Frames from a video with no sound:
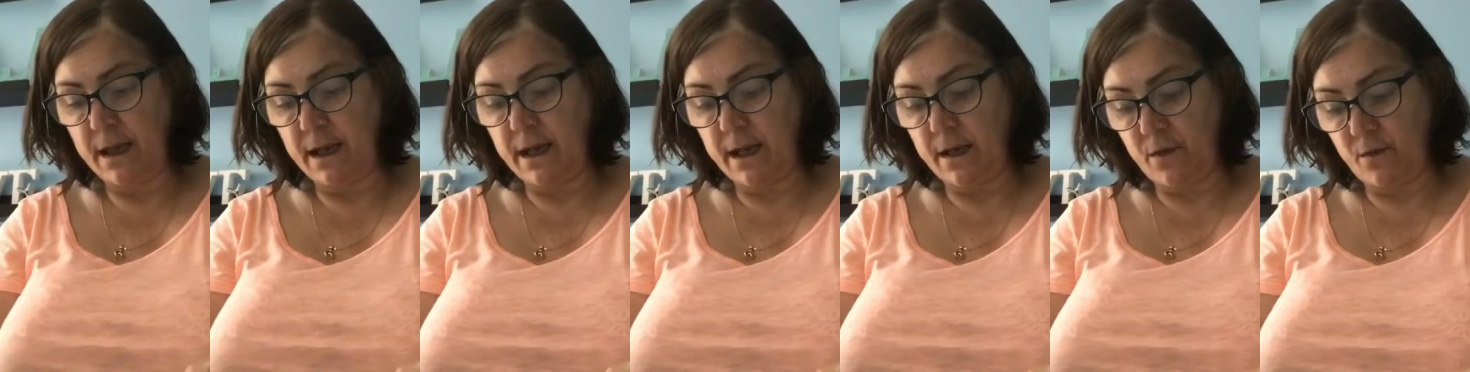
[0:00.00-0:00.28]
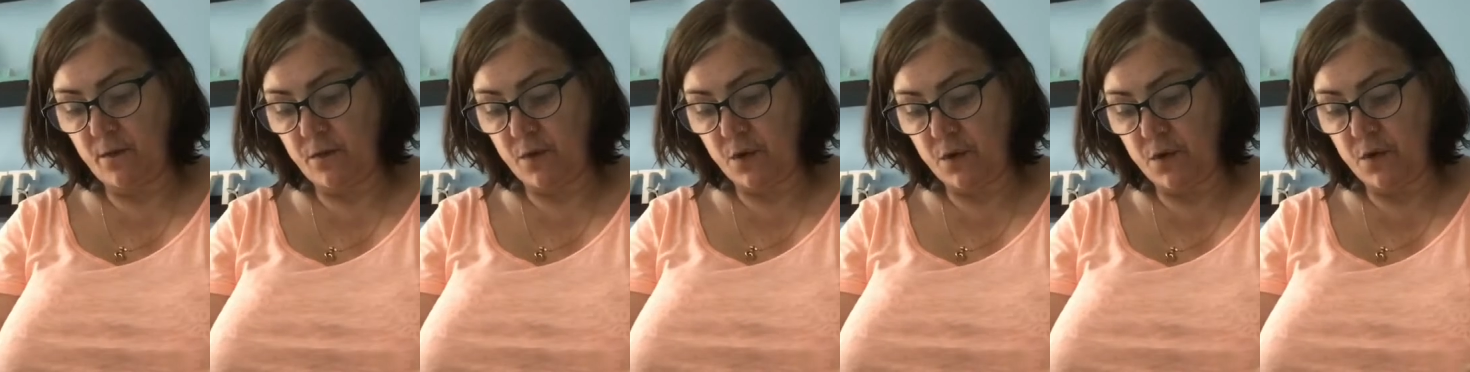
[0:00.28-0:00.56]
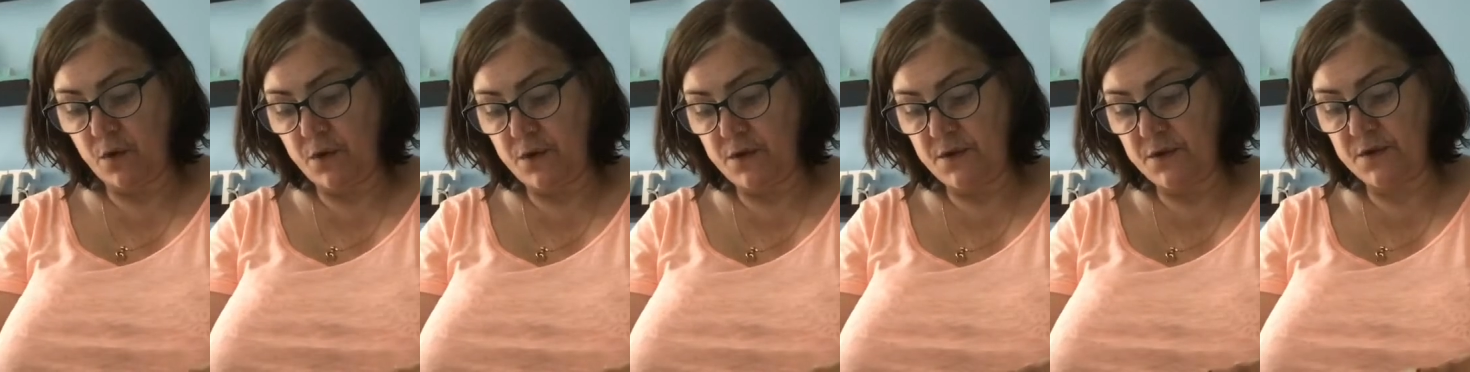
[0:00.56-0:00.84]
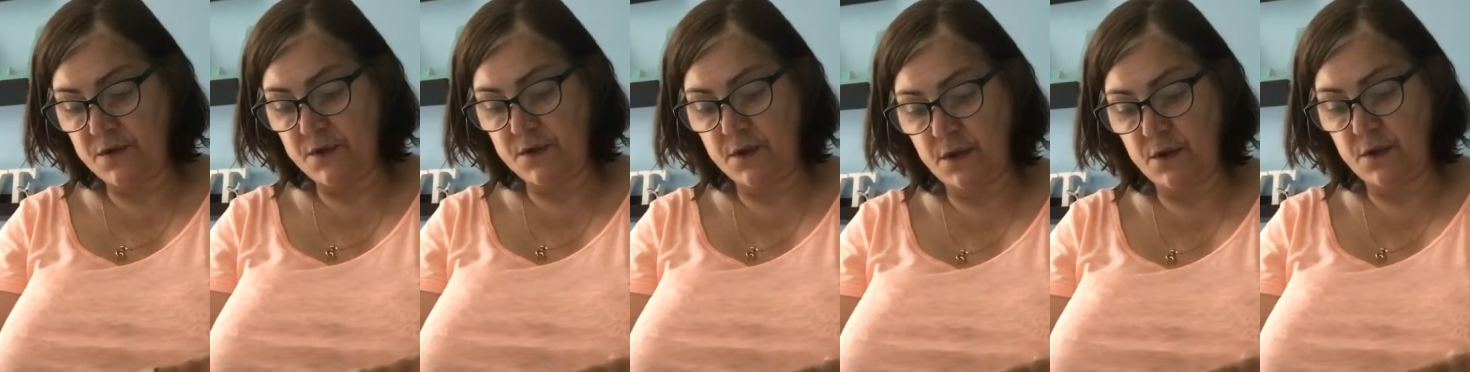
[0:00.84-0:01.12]
It
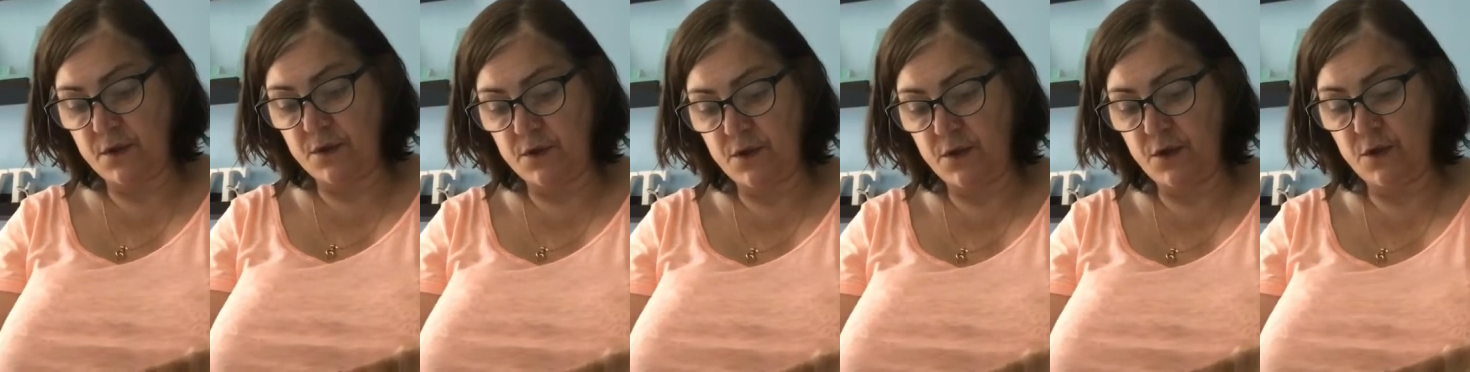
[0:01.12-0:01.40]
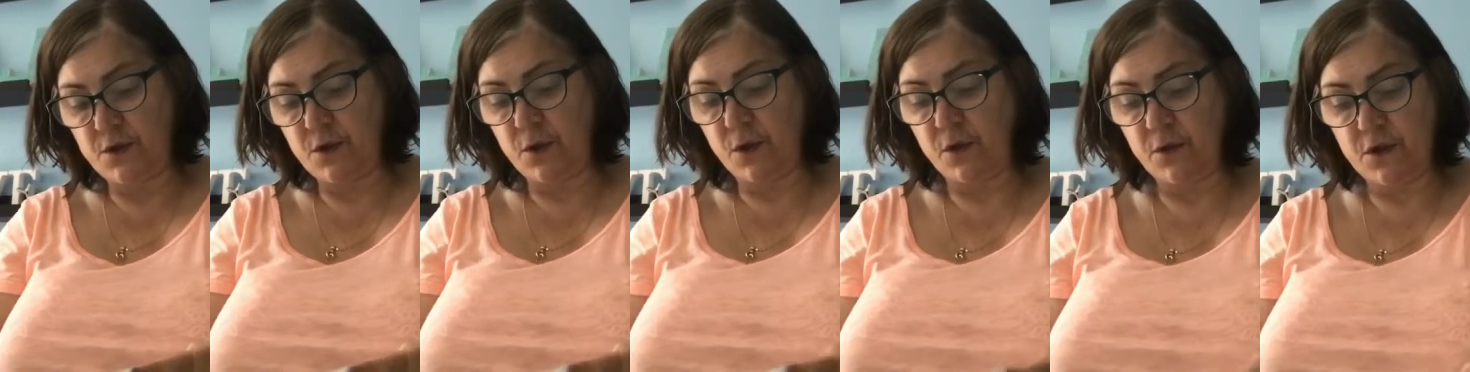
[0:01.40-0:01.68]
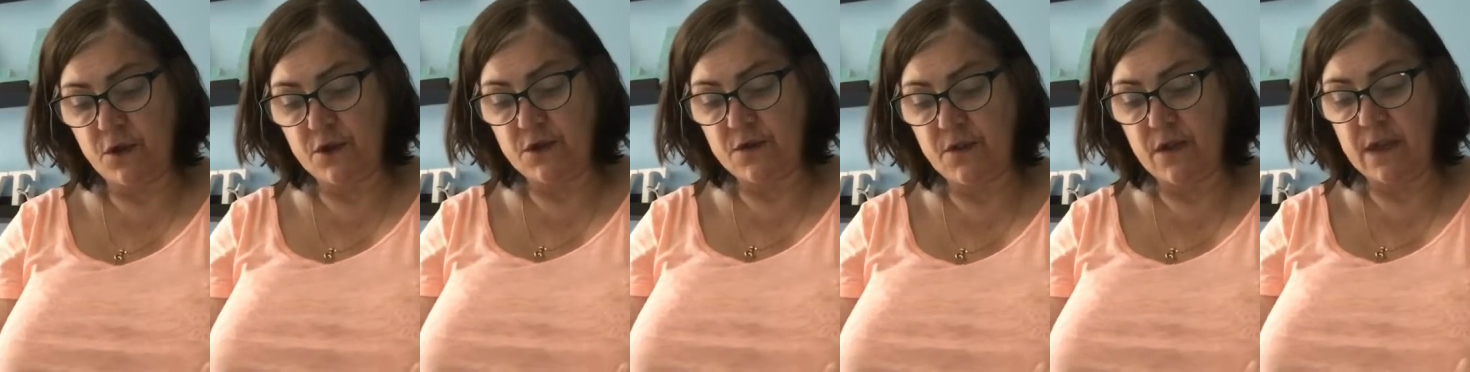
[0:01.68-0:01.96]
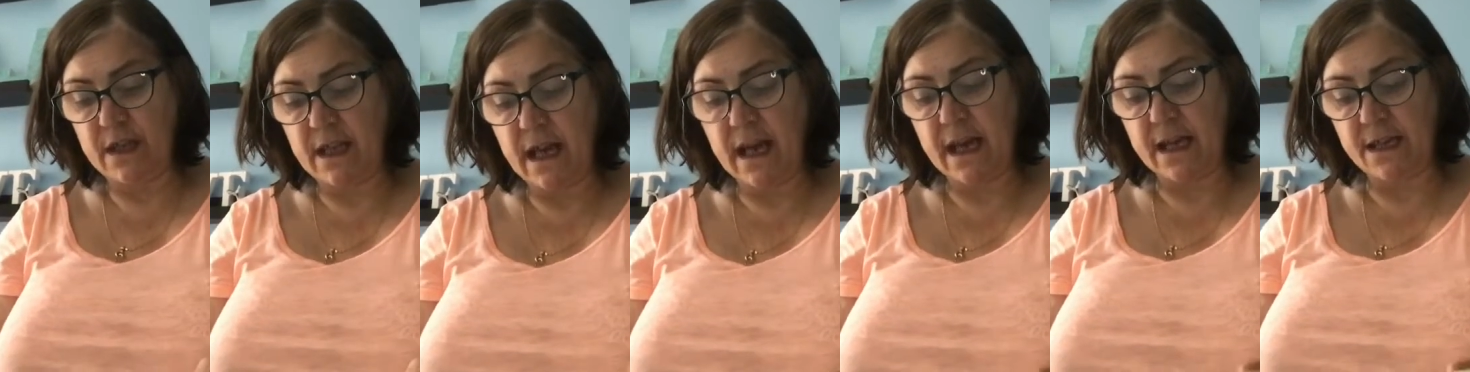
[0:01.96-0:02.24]
was $2
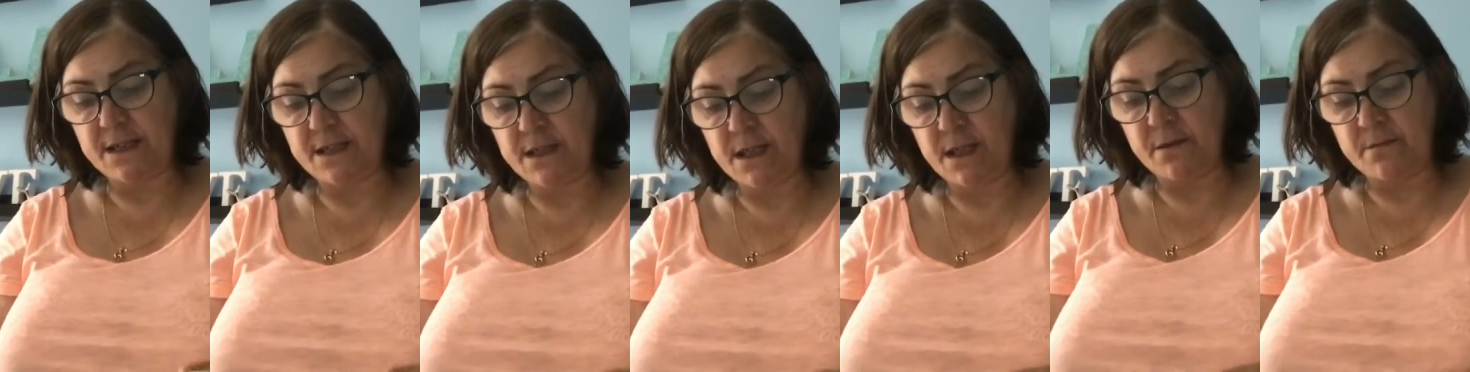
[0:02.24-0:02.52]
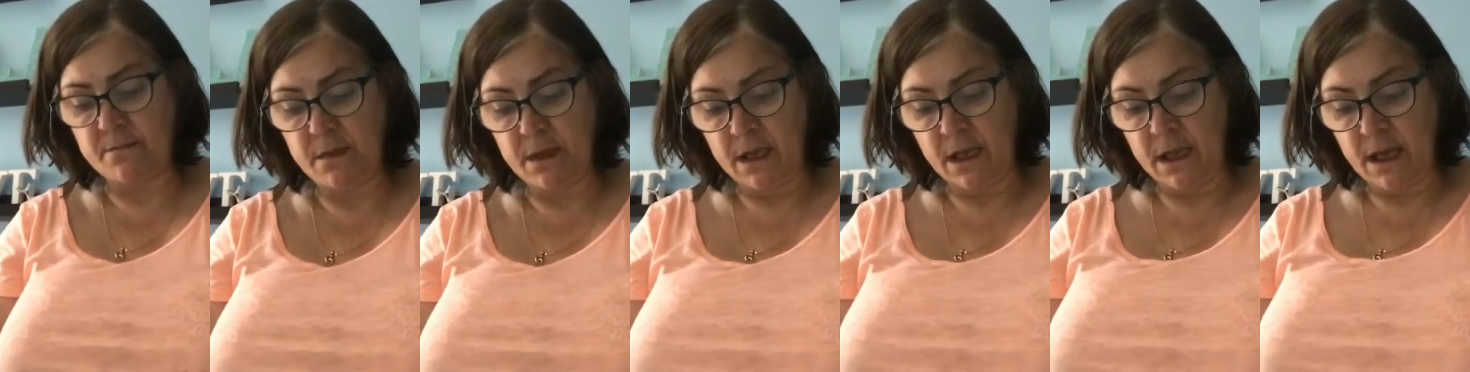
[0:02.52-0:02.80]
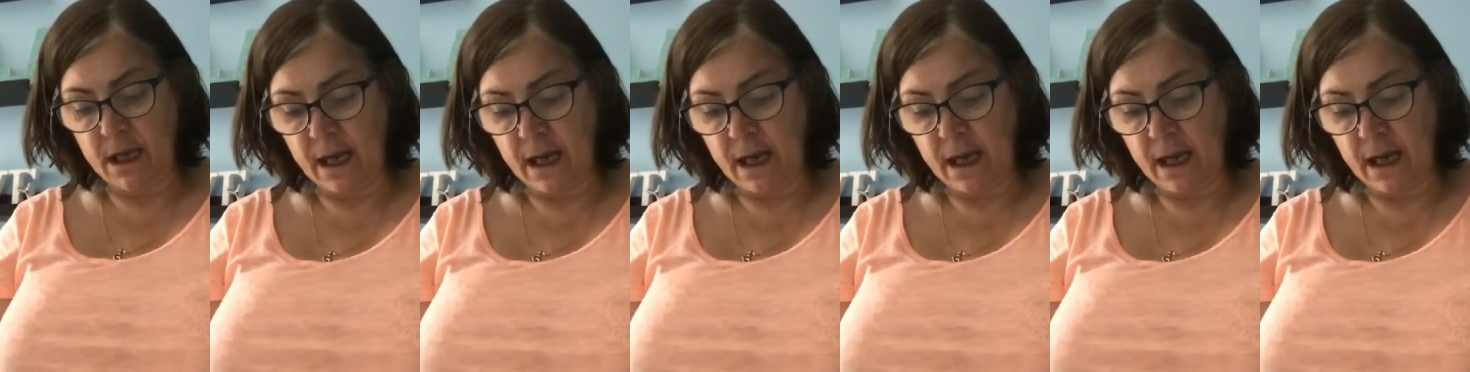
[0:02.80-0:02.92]
for the item